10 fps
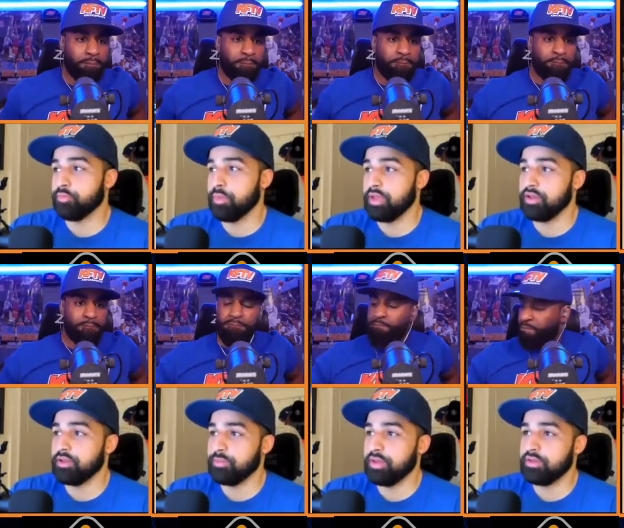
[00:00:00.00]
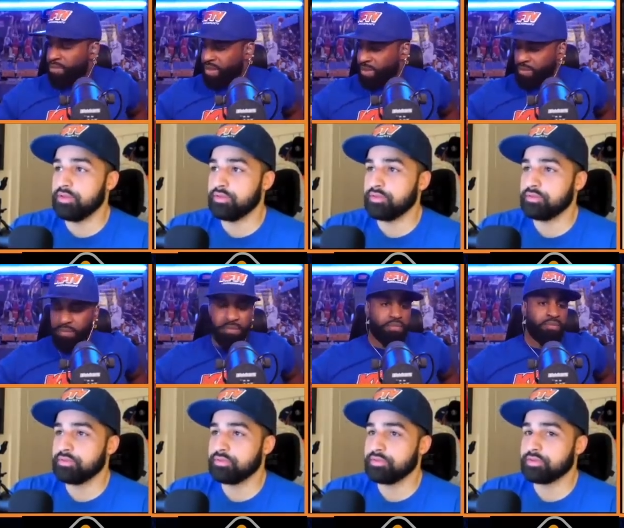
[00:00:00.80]
Speaker 1: paid him, and
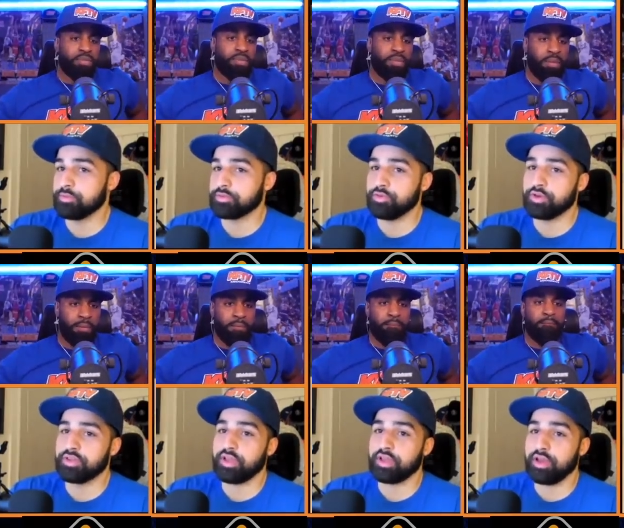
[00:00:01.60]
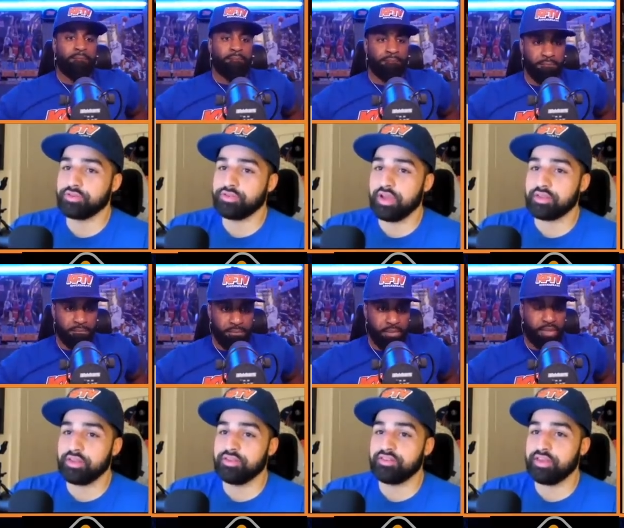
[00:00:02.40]
someone's going to look at that contract
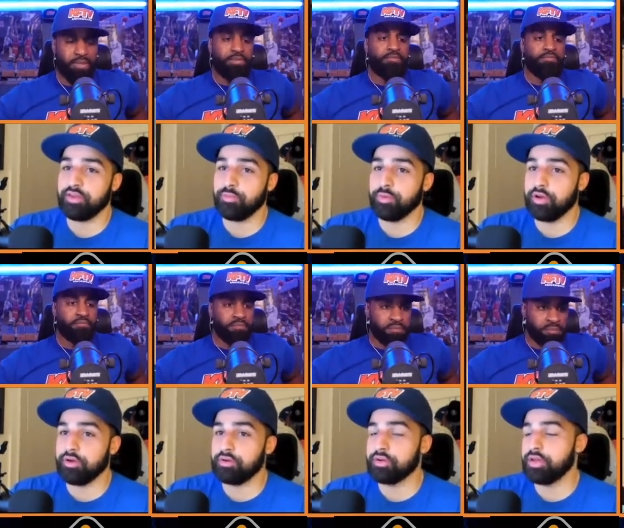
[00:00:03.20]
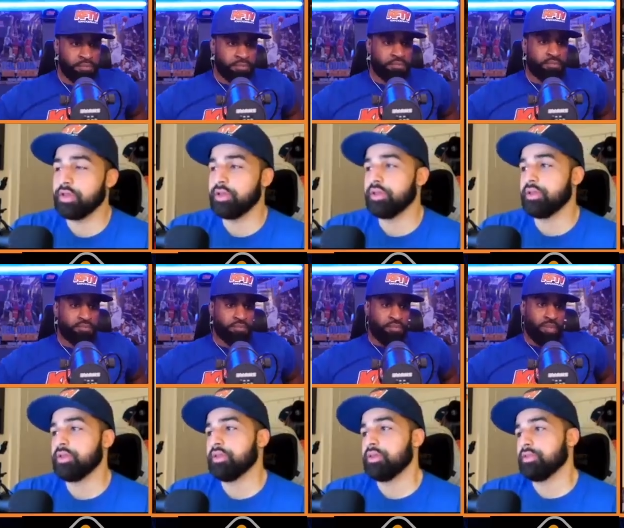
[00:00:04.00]
and say, well,
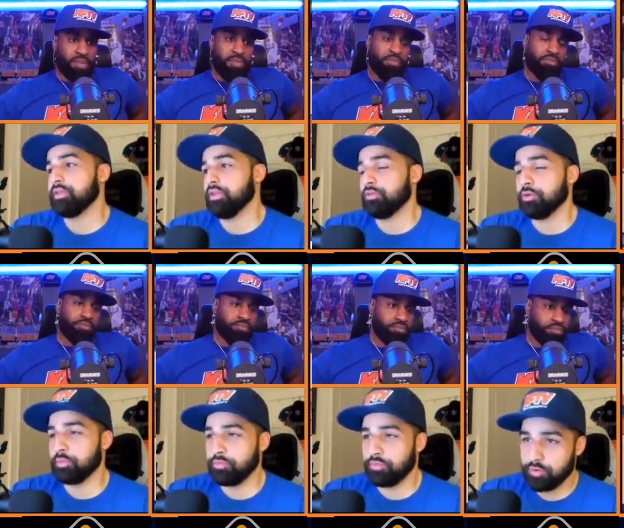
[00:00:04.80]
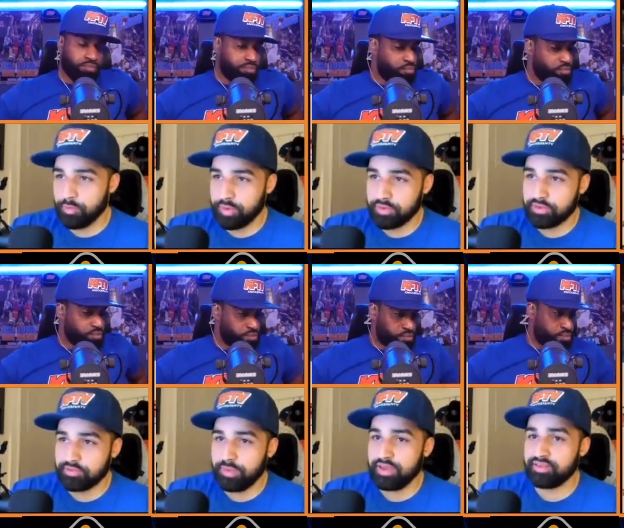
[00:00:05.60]
did he really perform this
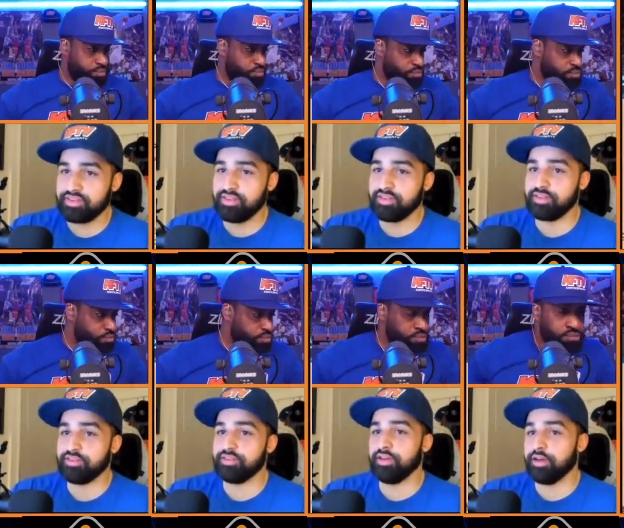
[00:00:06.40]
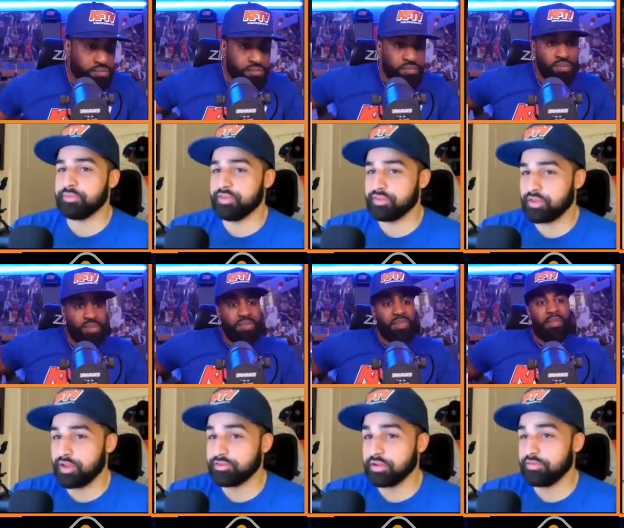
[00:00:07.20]
past season up to his
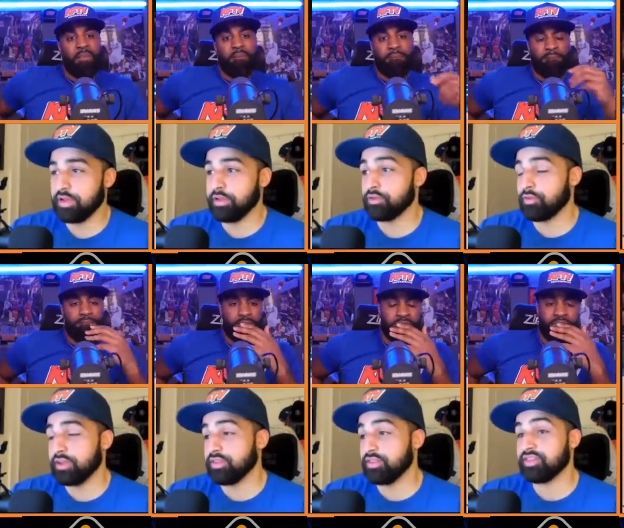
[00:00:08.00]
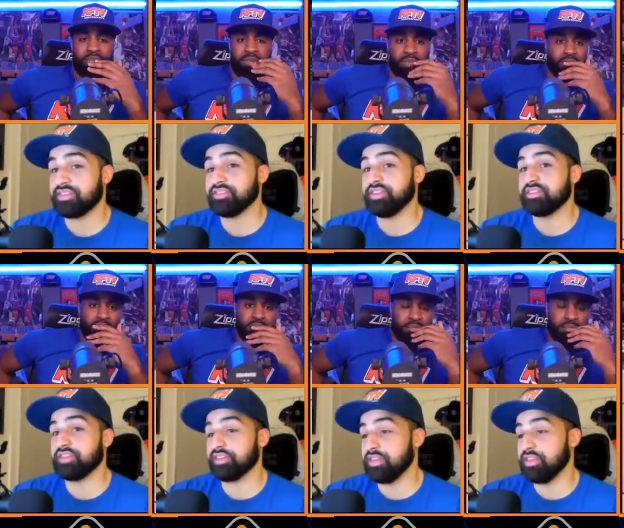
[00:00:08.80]
contract value? Granted, the extension hasn't kicked